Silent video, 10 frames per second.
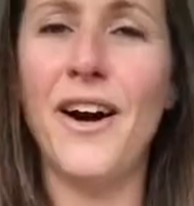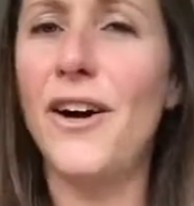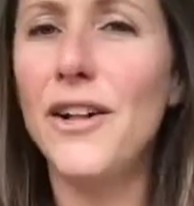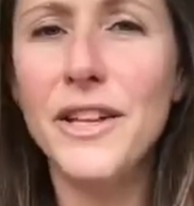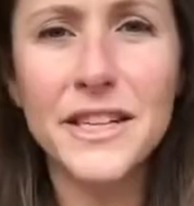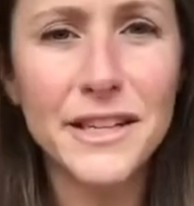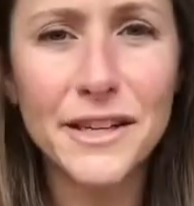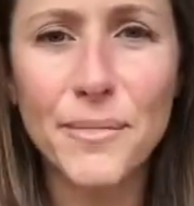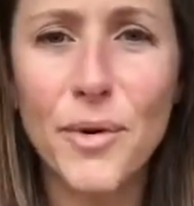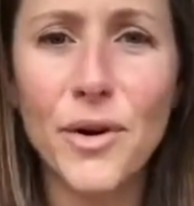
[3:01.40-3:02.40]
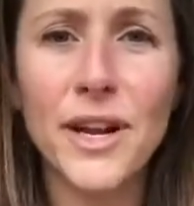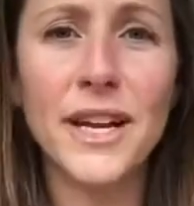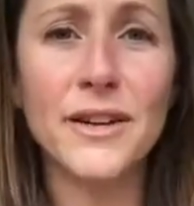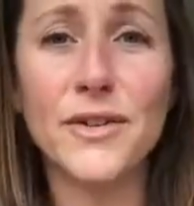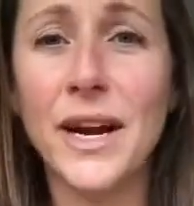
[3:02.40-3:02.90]
All this is
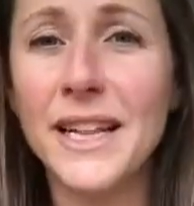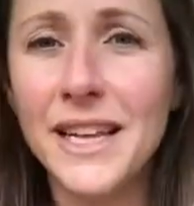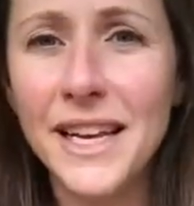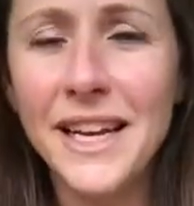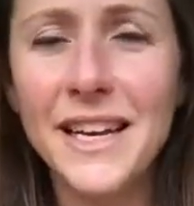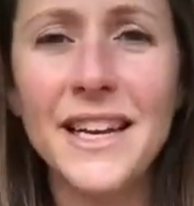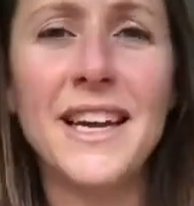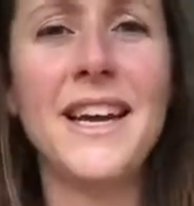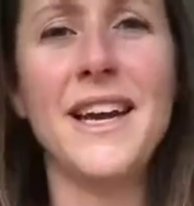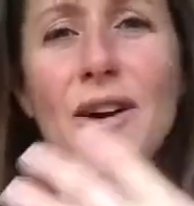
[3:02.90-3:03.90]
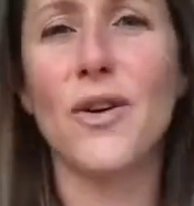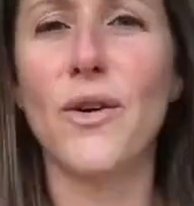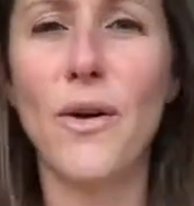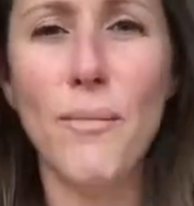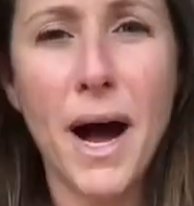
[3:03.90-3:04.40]
supporting, strengthening,
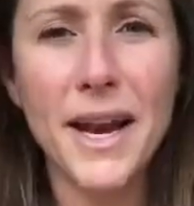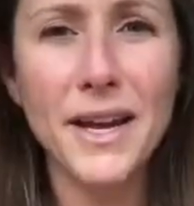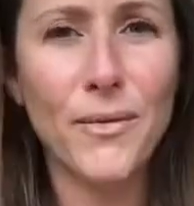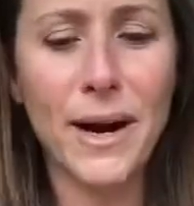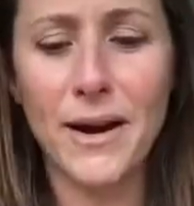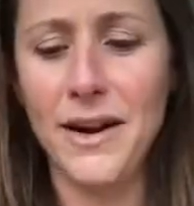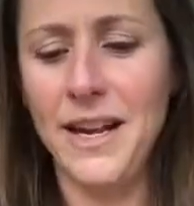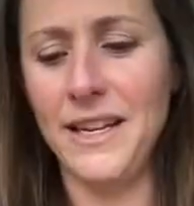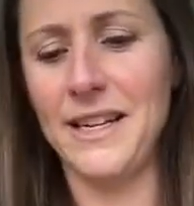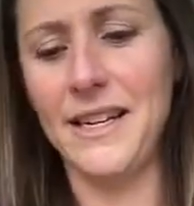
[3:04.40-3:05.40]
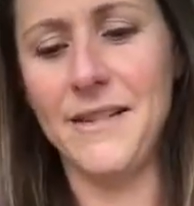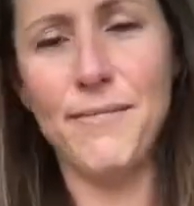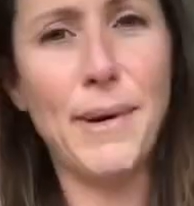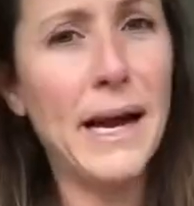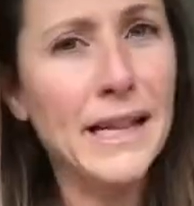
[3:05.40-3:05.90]
body awareness,
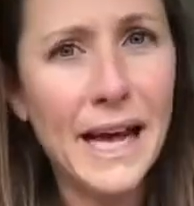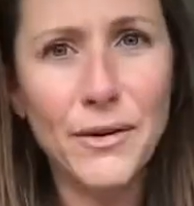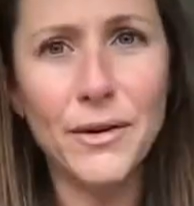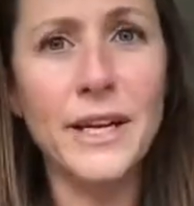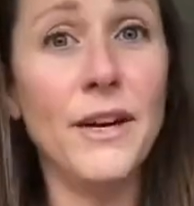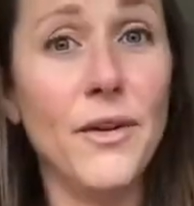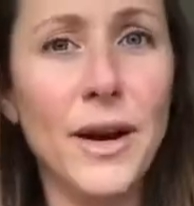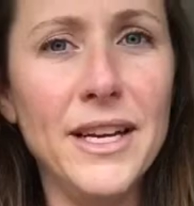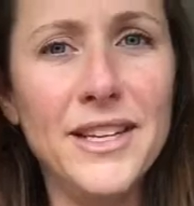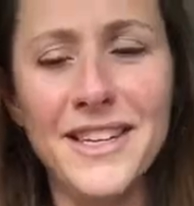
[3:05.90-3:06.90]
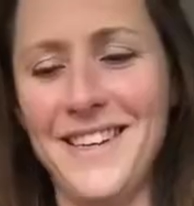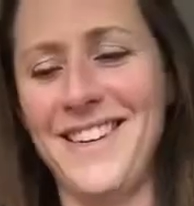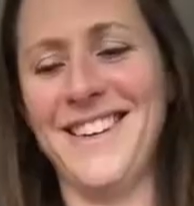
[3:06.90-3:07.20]
bilateral integration.